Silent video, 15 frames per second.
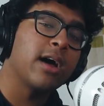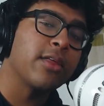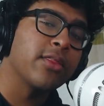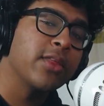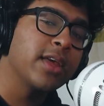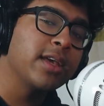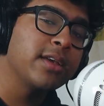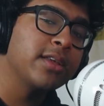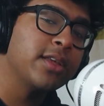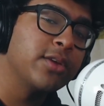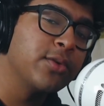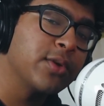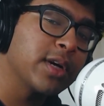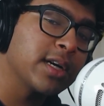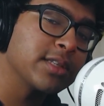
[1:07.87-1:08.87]
I think
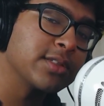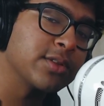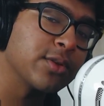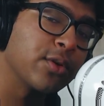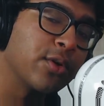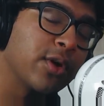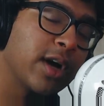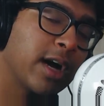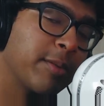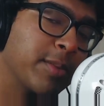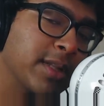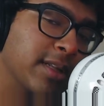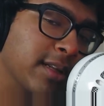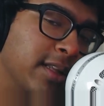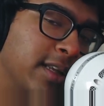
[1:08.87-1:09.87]
UCAS thought
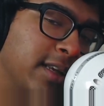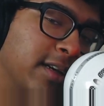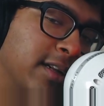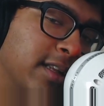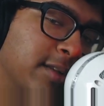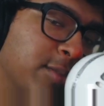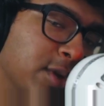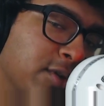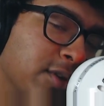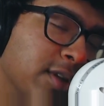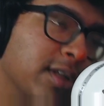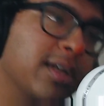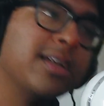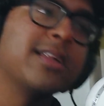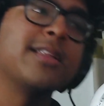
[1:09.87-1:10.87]
I'm an illegal immigrant.